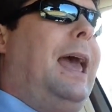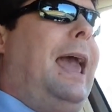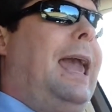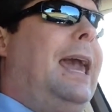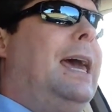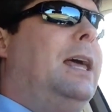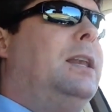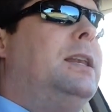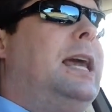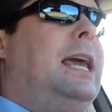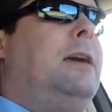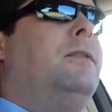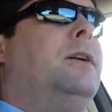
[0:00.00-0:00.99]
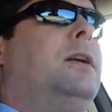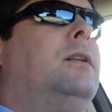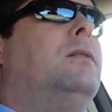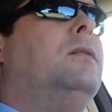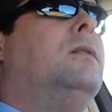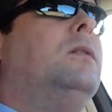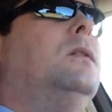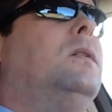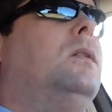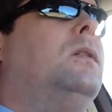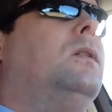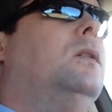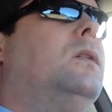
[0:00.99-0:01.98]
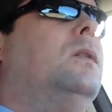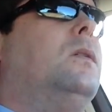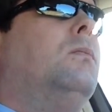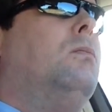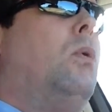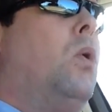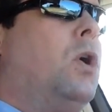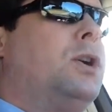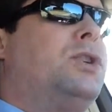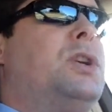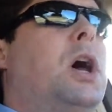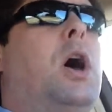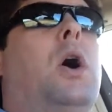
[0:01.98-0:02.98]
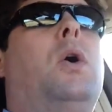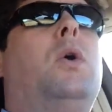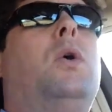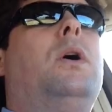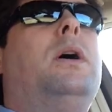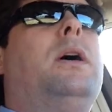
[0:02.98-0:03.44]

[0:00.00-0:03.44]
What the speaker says: And even more so